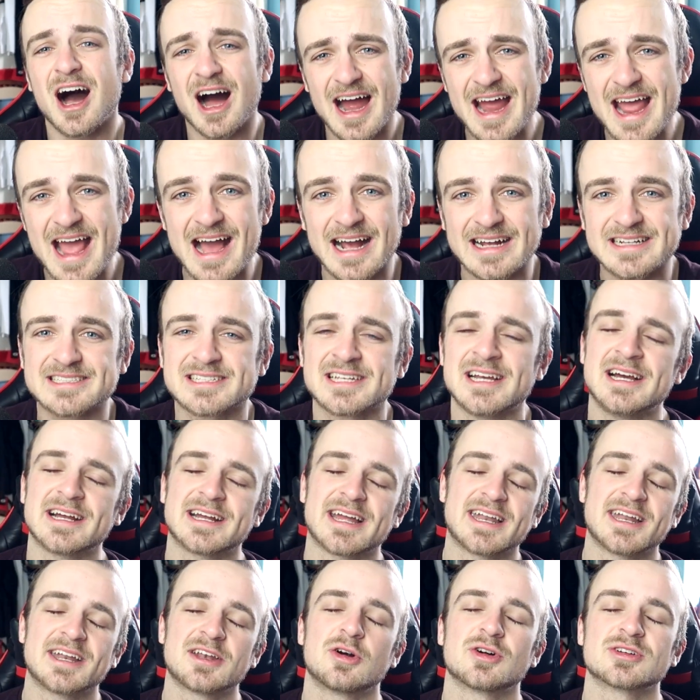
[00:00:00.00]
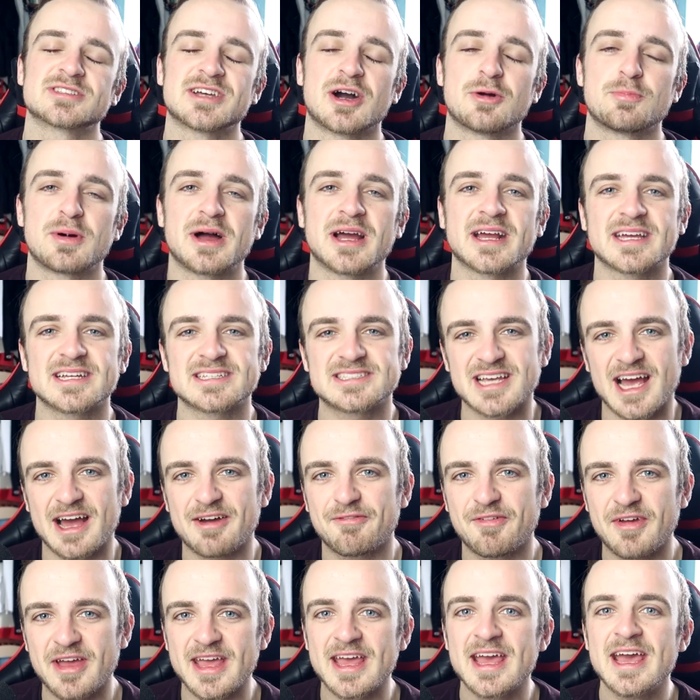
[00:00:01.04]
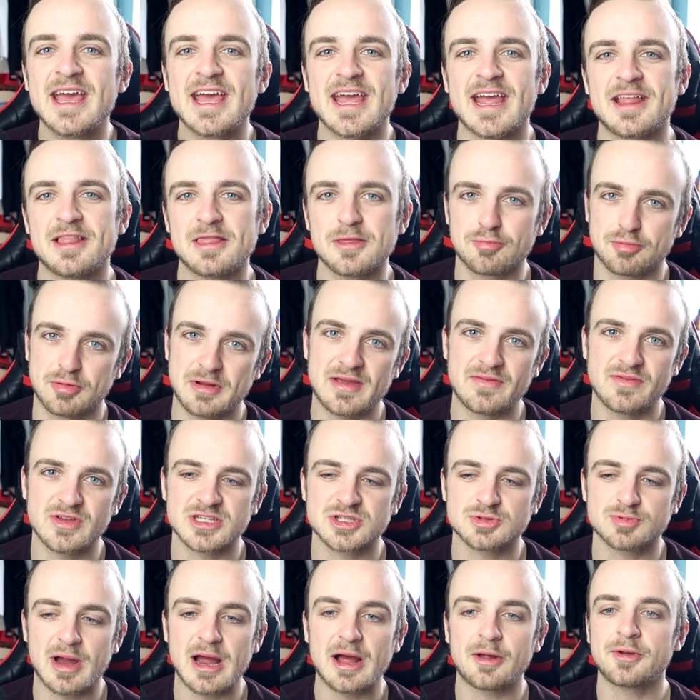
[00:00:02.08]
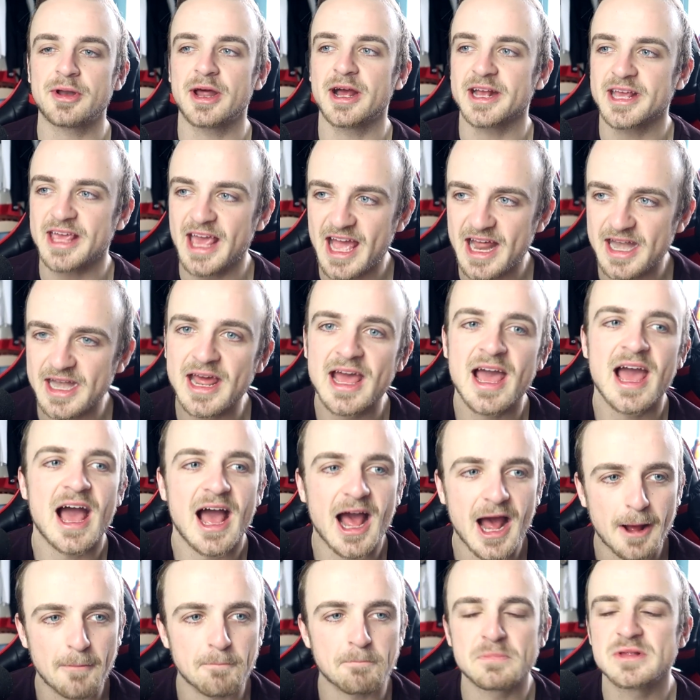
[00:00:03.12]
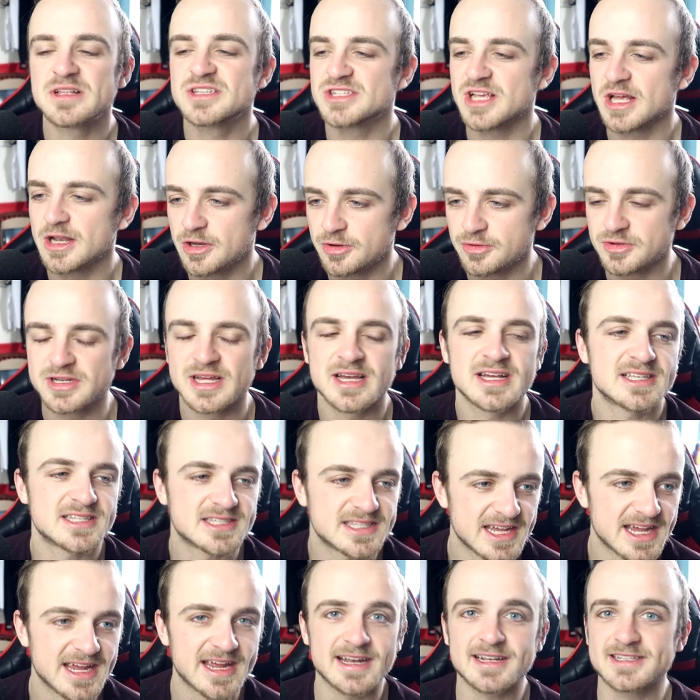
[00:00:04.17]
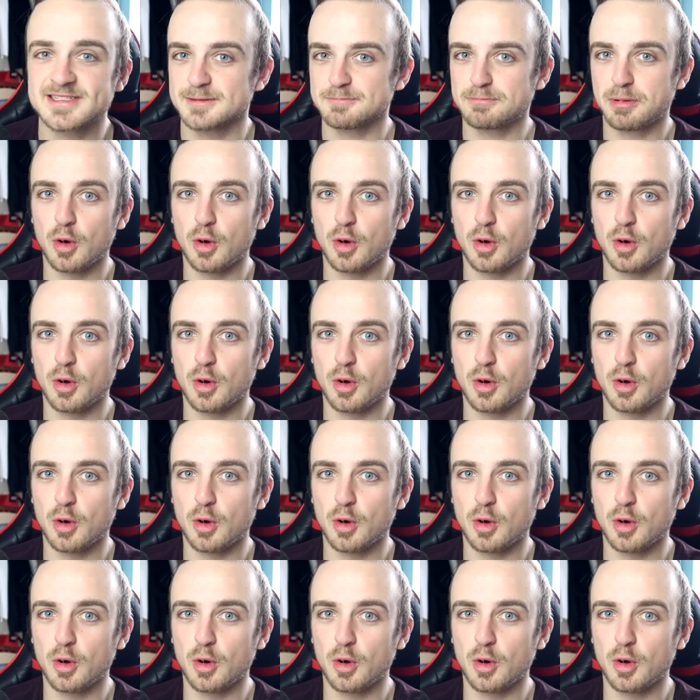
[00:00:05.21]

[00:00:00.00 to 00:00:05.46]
Ajax getting knocked out by Getafe in the previous round. Again, absolute scenes.